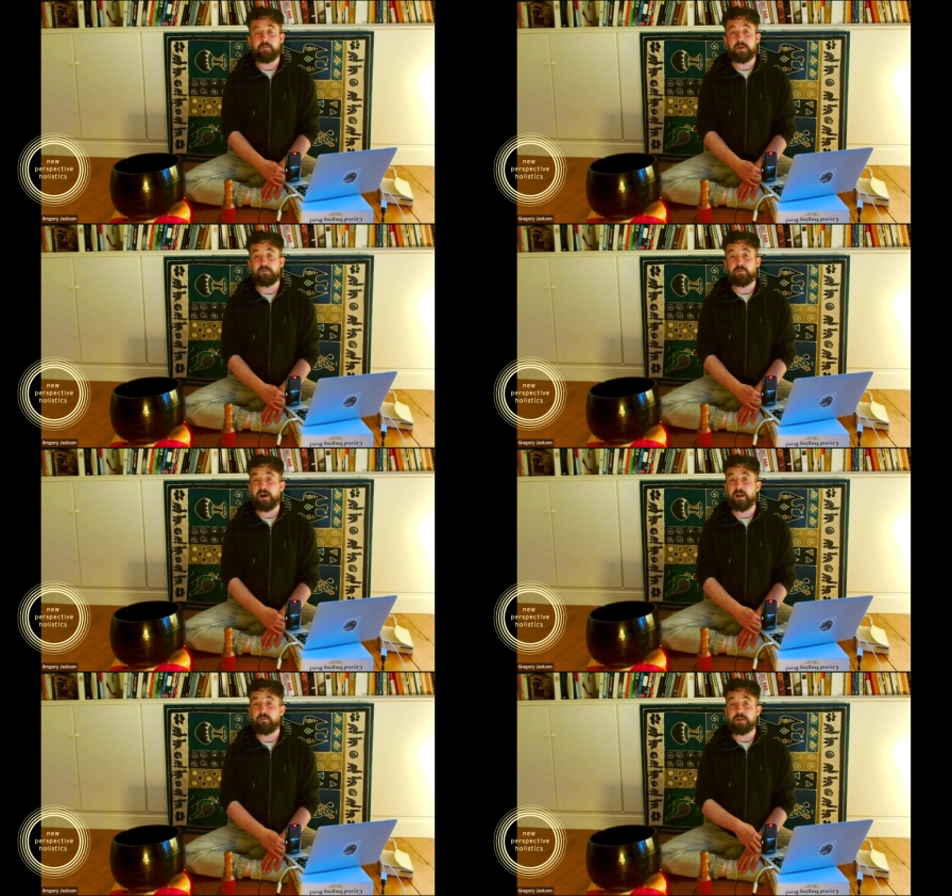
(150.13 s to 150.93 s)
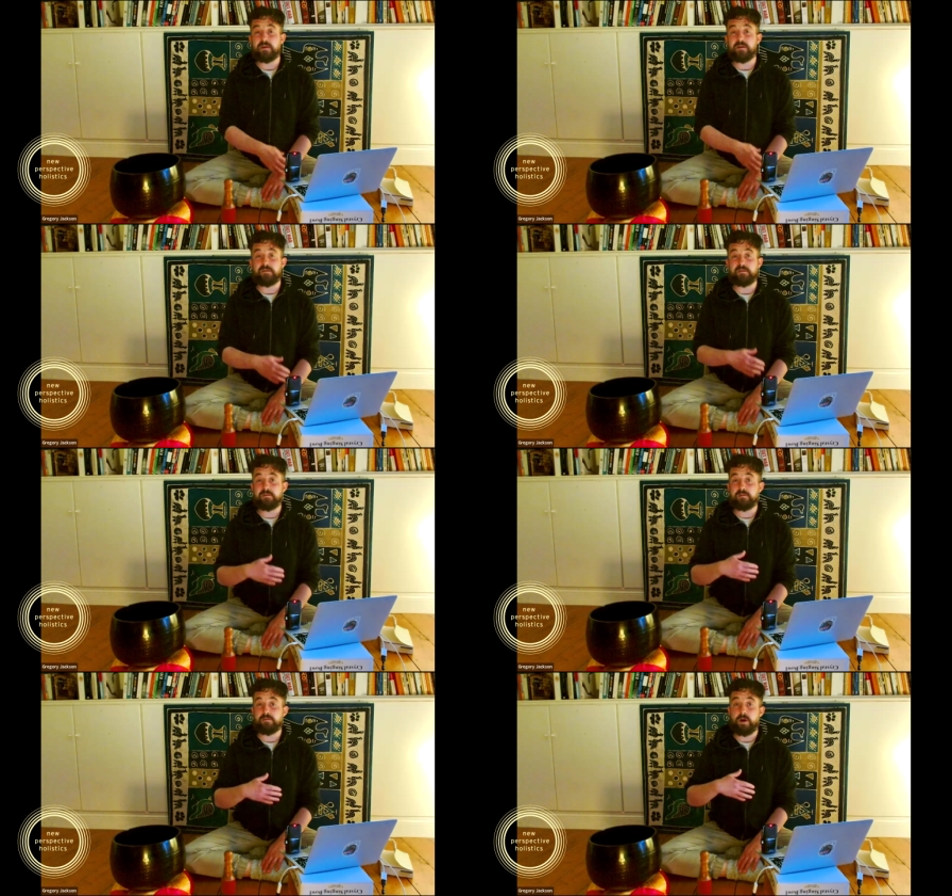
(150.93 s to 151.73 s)
as well,
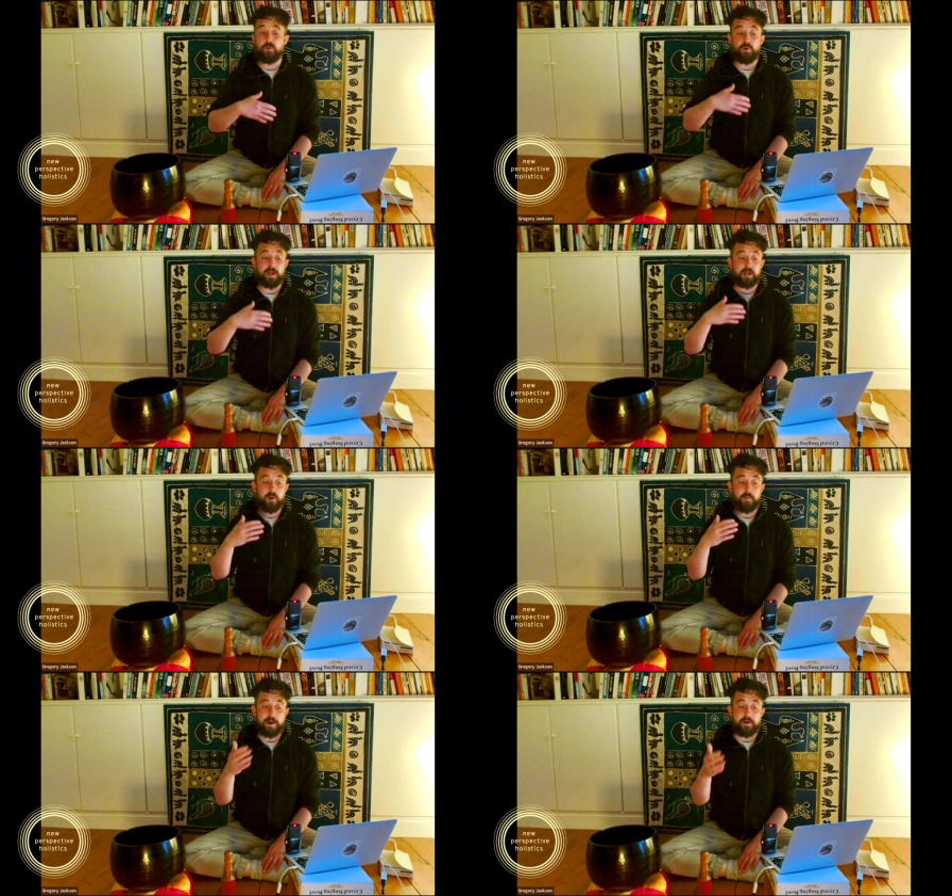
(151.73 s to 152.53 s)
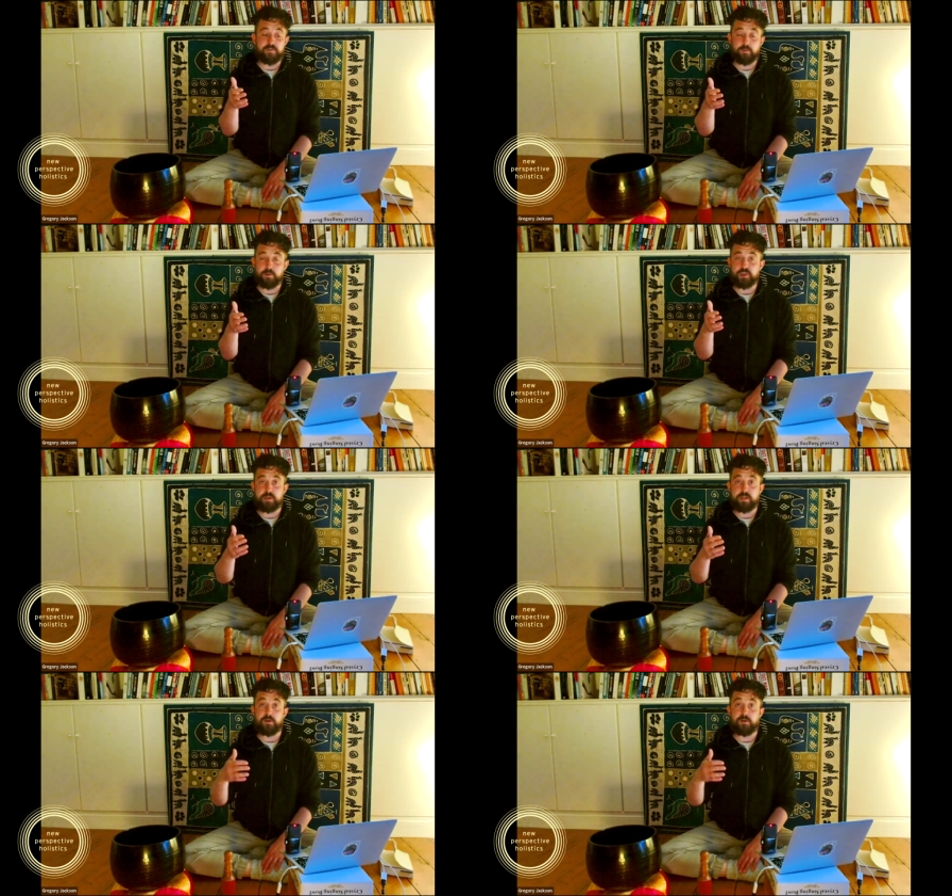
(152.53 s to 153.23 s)
because when I come out of the retreat,